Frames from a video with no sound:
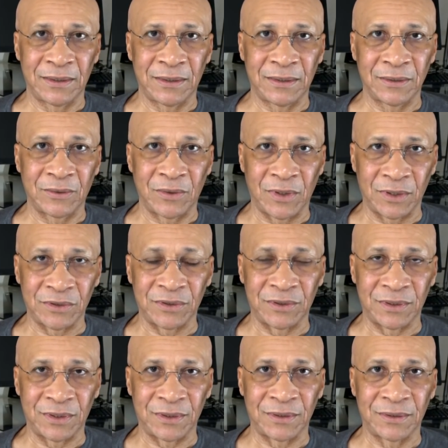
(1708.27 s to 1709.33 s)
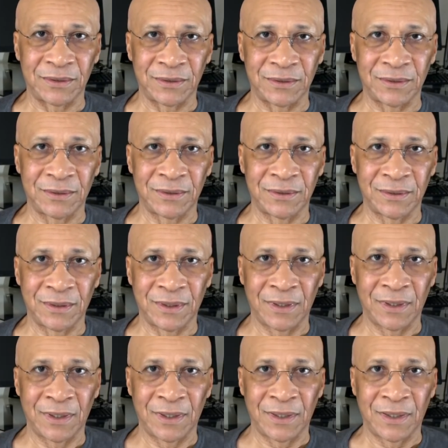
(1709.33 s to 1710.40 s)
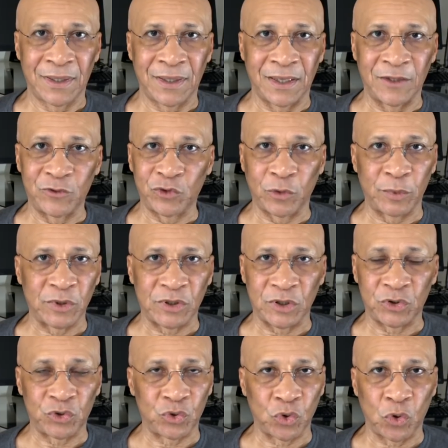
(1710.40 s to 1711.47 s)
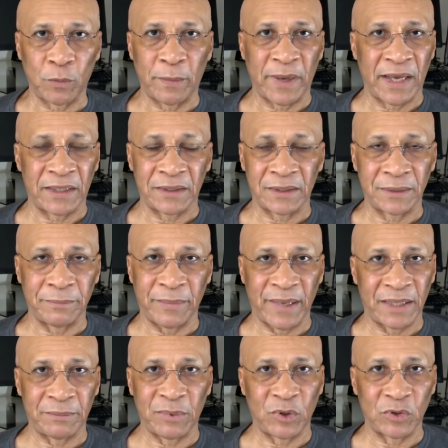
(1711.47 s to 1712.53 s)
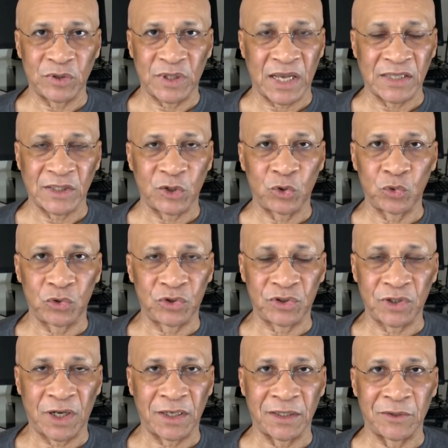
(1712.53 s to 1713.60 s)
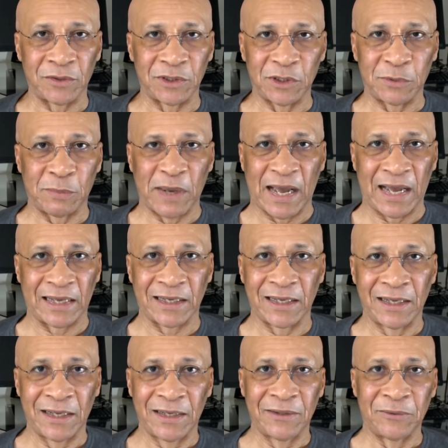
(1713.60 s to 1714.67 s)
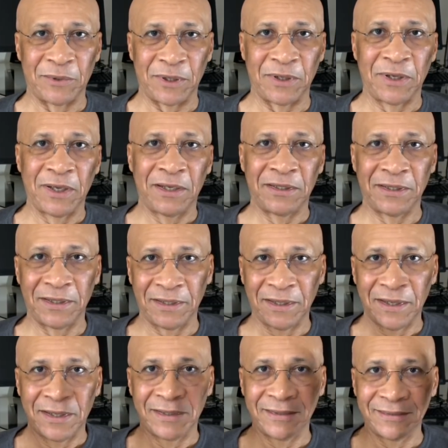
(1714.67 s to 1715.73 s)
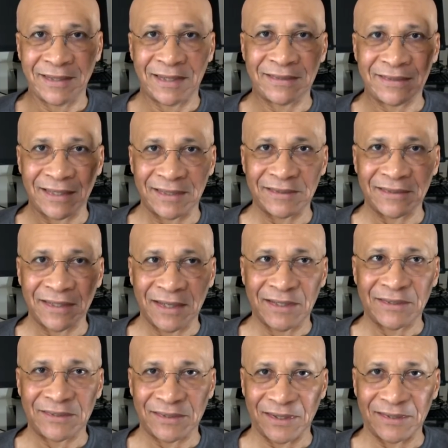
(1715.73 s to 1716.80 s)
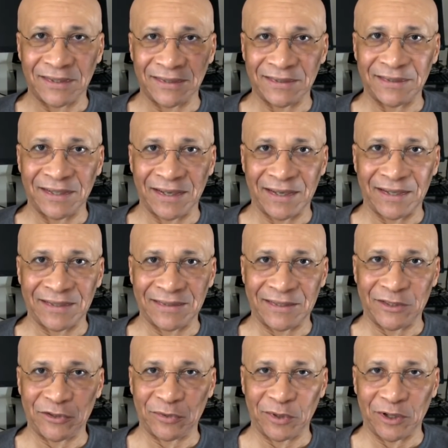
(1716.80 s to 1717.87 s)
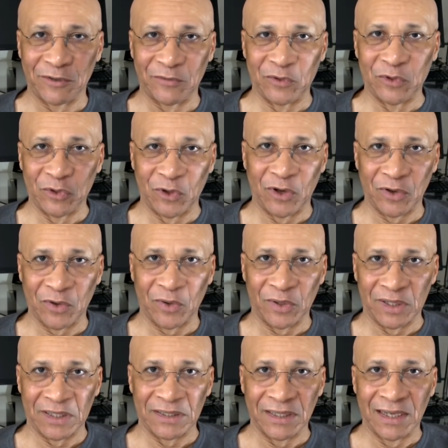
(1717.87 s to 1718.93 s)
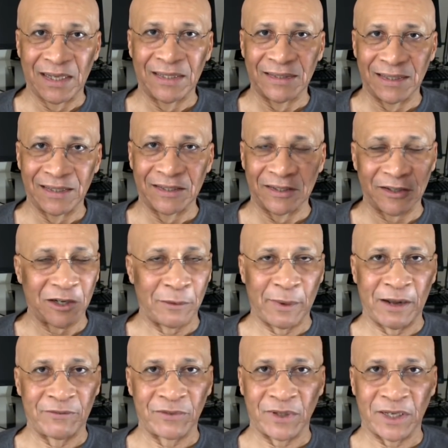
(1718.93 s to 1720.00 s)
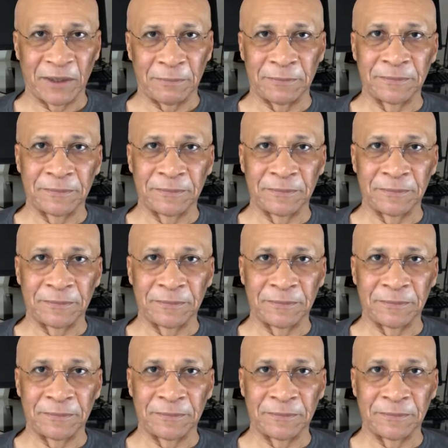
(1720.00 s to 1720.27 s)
Kushner, and Trump is a sure bet because he has a huge target on his back that says Southern District of New York on it. They're going to come after him.